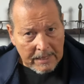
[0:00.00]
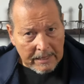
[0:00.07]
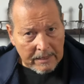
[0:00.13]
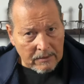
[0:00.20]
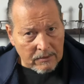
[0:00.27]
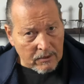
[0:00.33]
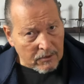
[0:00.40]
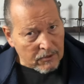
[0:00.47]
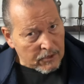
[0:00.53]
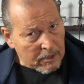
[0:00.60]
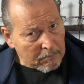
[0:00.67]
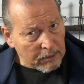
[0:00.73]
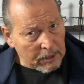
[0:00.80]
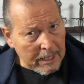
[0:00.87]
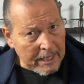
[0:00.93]
It's the
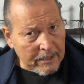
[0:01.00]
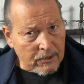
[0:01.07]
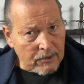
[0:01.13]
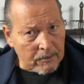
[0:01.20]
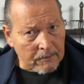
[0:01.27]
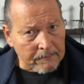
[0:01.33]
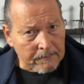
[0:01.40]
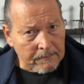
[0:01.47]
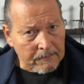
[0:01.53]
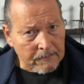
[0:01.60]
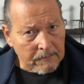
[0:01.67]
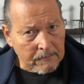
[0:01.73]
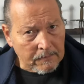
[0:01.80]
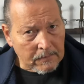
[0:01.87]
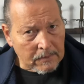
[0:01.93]
simple action,
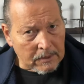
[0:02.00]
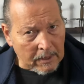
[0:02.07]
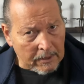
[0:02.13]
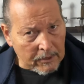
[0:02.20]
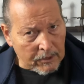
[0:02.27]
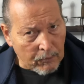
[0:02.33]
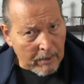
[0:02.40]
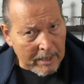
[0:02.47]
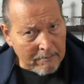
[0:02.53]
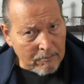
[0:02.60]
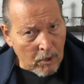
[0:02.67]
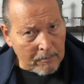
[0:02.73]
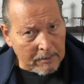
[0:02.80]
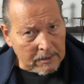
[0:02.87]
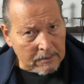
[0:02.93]
done at the right
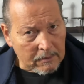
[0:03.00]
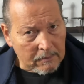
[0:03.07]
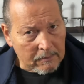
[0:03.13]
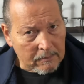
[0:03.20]
moment,